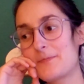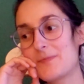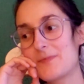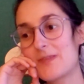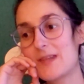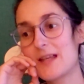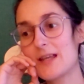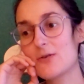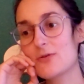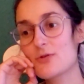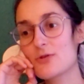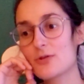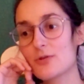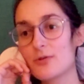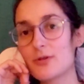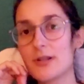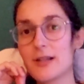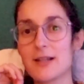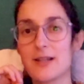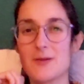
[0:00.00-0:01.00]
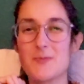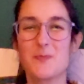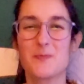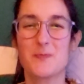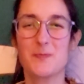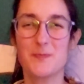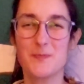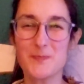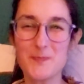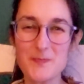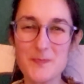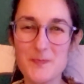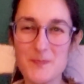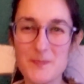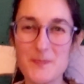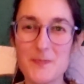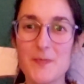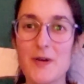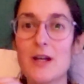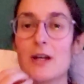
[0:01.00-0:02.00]
they usually do it like this.
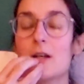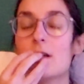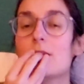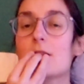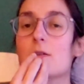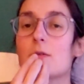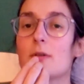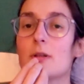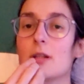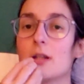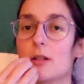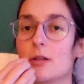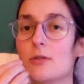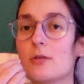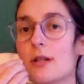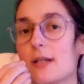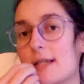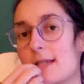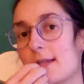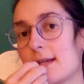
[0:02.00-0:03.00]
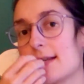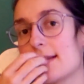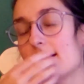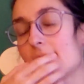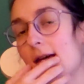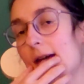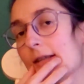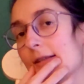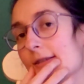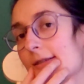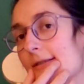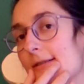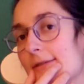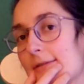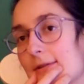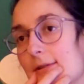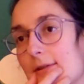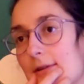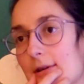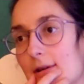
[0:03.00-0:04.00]
So what they do is they
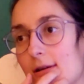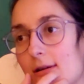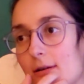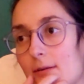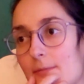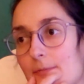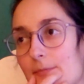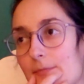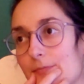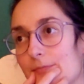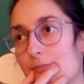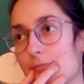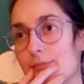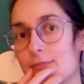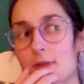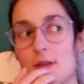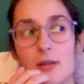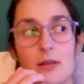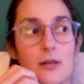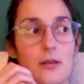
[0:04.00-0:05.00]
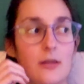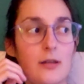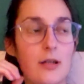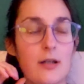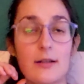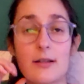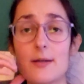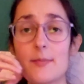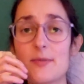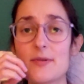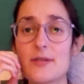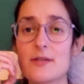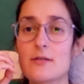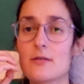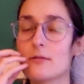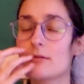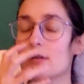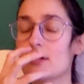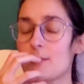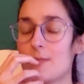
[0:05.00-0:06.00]
tense their lips,
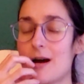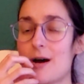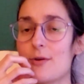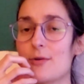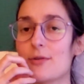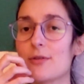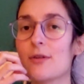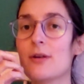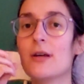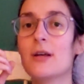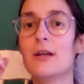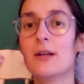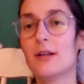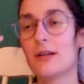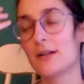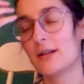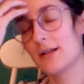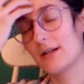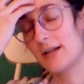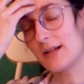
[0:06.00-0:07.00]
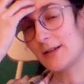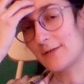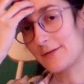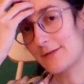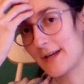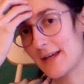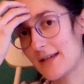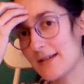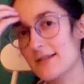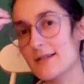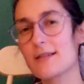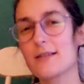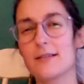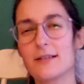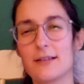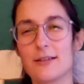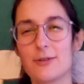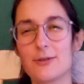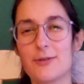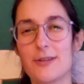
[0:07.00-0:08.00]
the mouth, and the face,
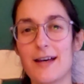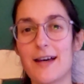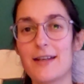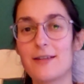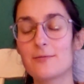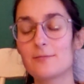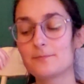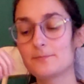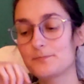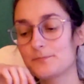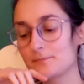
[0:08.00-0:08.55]
and do that.